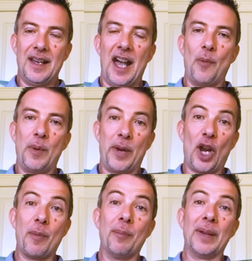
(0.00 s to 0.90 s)
And we
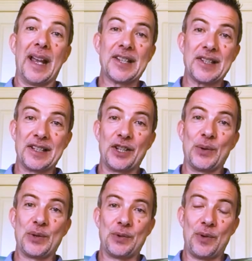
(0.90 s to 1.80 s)
become a blessing to
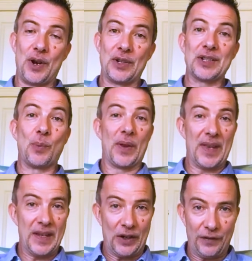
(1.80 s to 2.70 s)
those around us
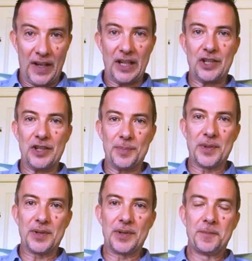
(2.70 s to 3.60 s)
within our
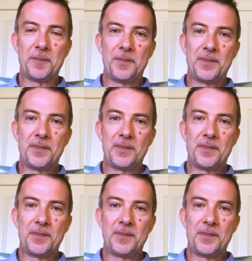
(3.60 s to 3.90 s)
fellowships,